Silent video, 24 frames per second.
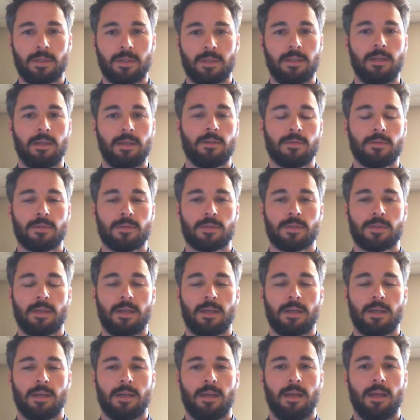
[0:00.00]
years
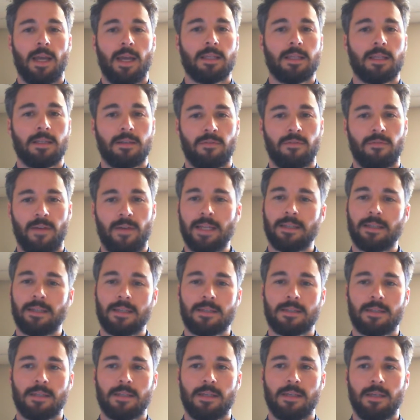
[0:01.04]
and then to finally
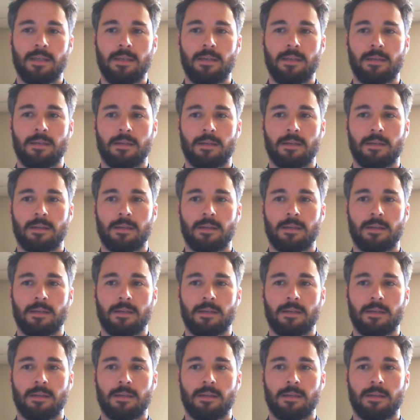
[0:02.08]
see